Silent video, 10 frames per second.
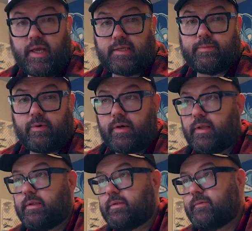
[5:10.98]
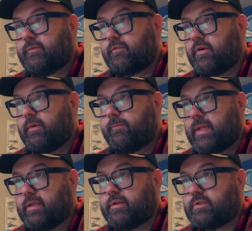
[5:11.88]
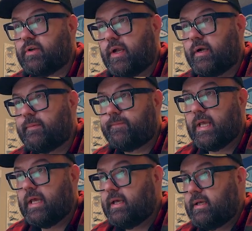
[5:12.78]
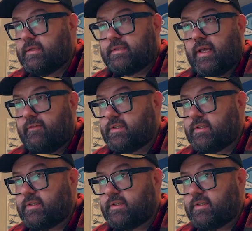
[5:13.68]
export it from Illustrator, save it